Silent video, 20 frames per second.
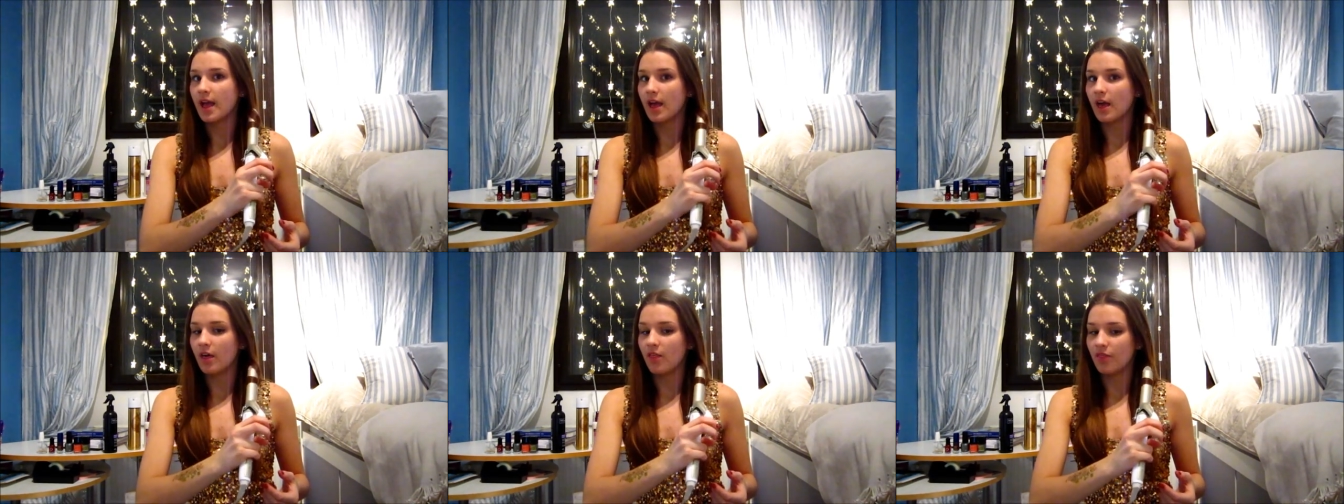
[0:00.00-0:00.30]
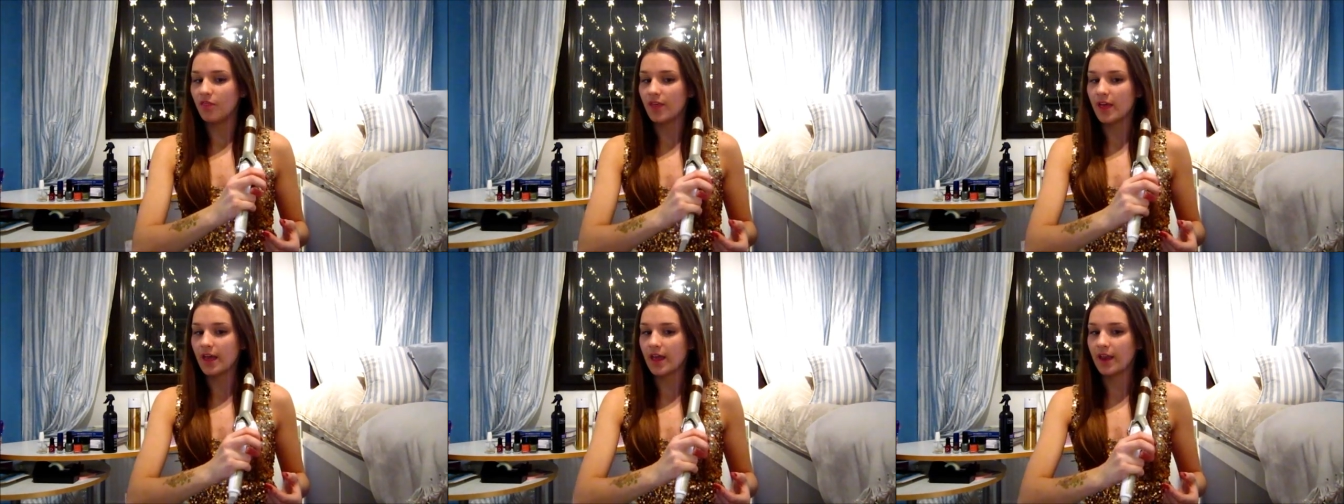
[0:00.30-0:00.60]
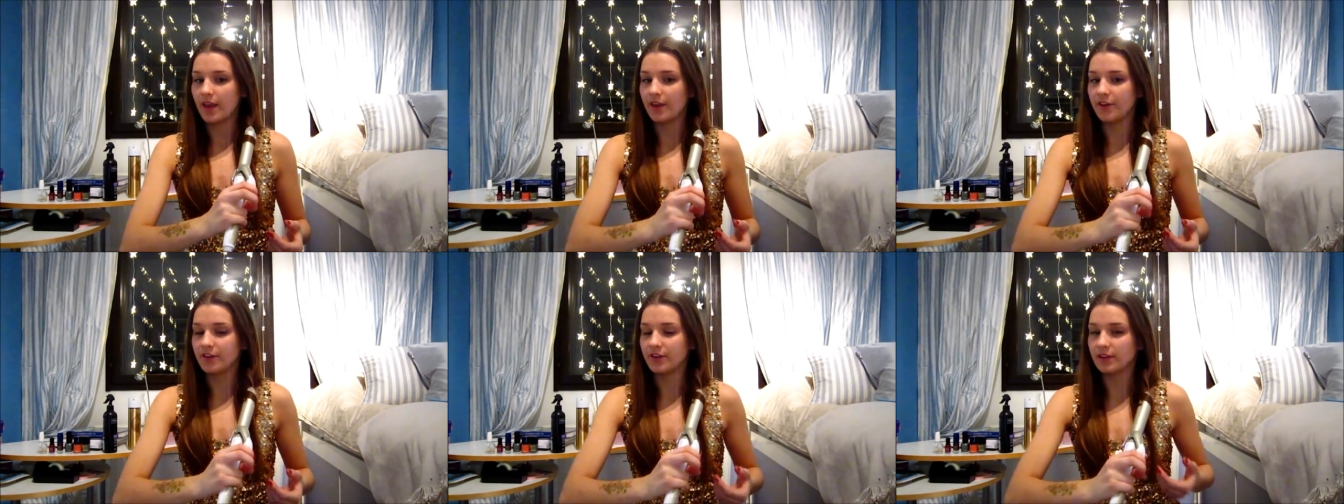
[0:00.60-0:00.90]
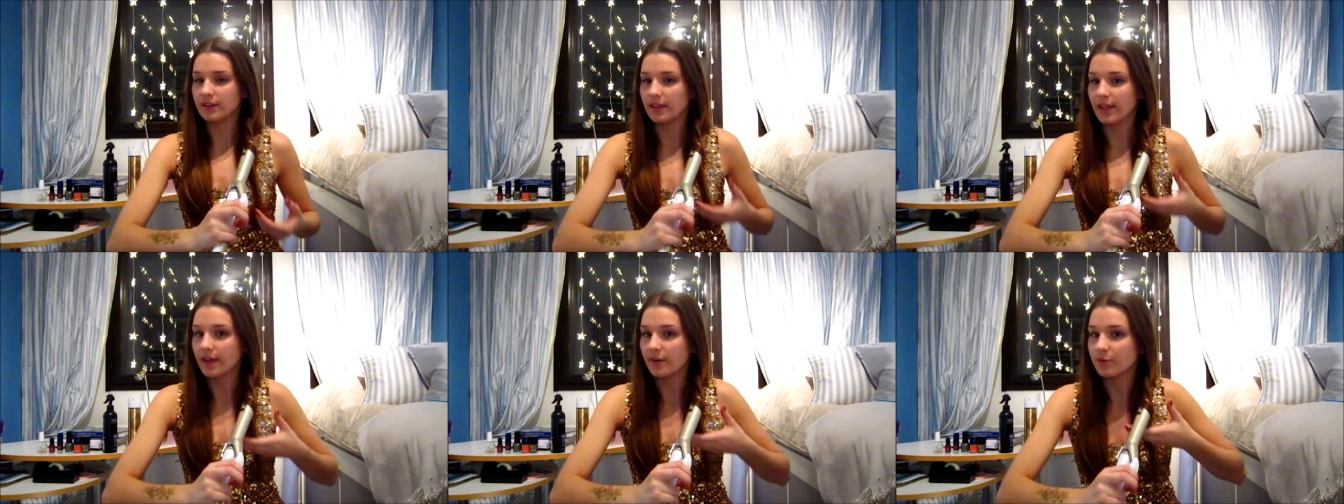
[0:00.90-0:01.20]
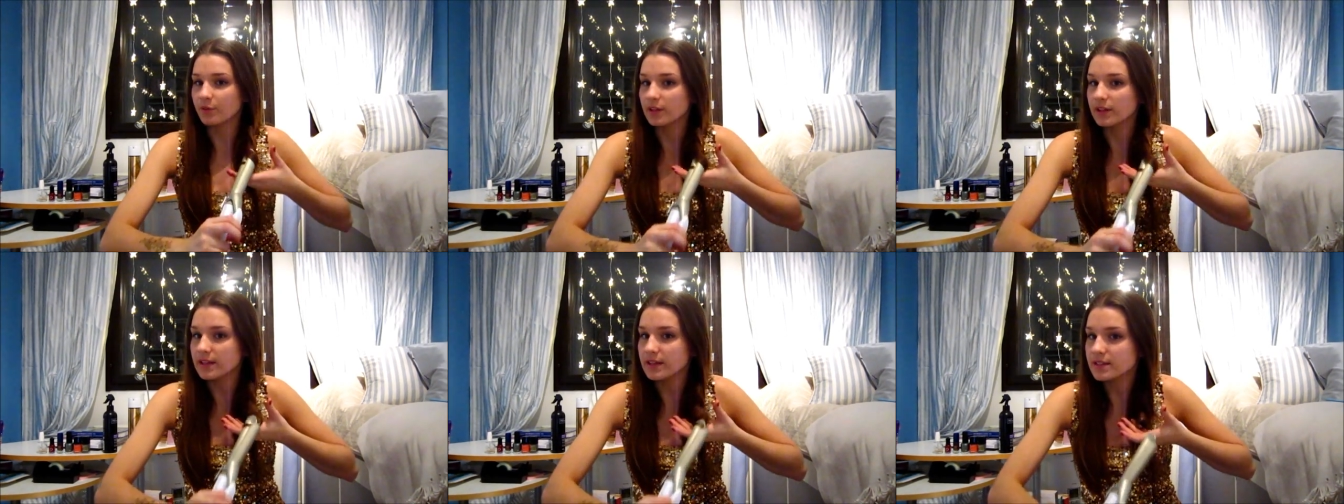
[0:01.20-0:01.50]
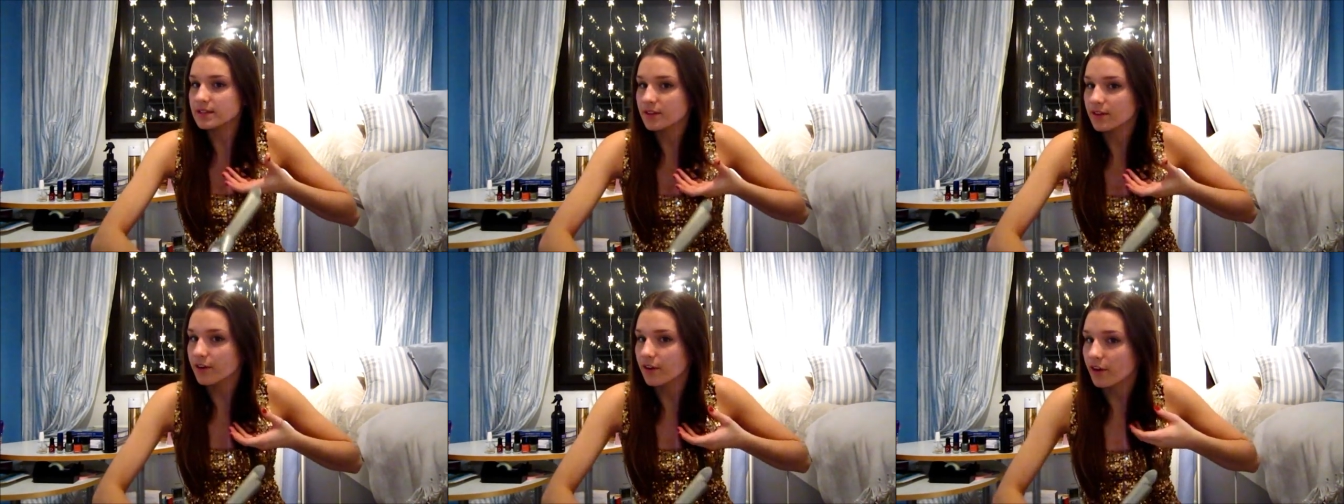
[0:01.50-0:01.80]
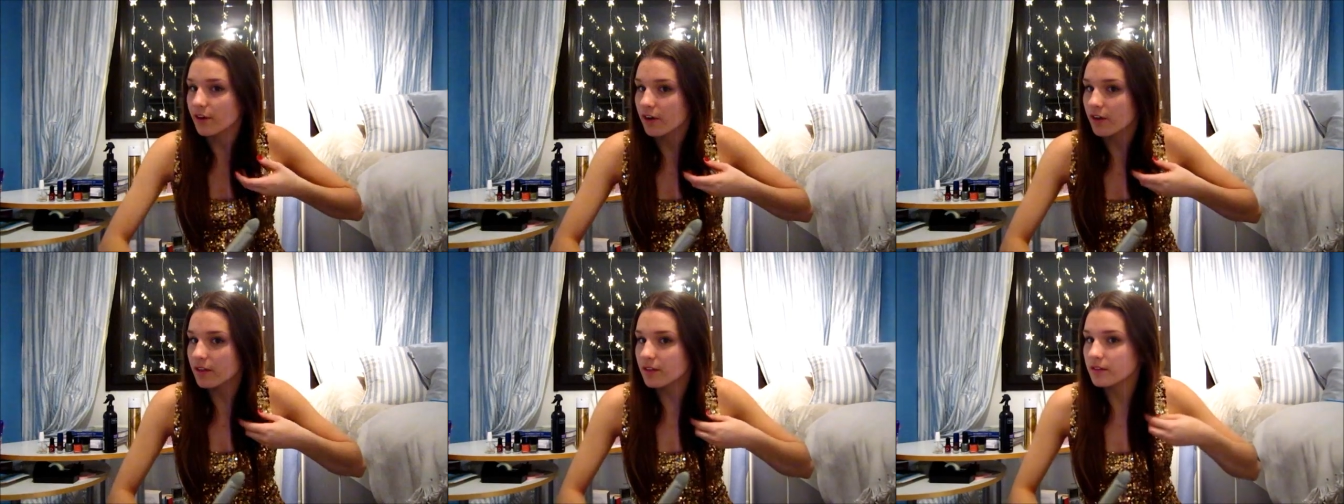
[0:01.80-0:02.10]
and then release the
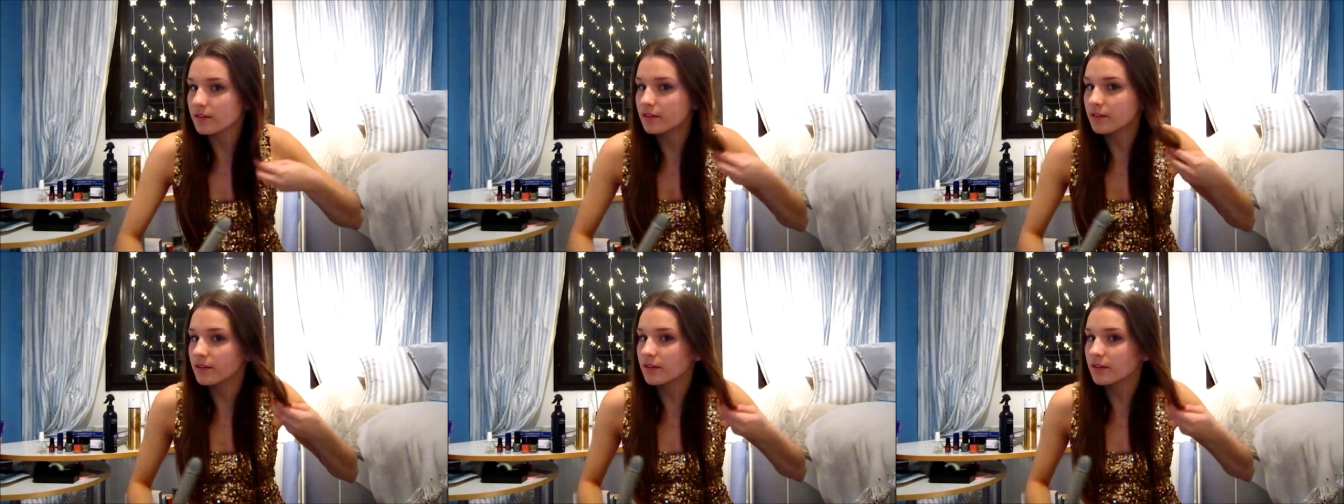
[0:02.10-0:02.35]
curl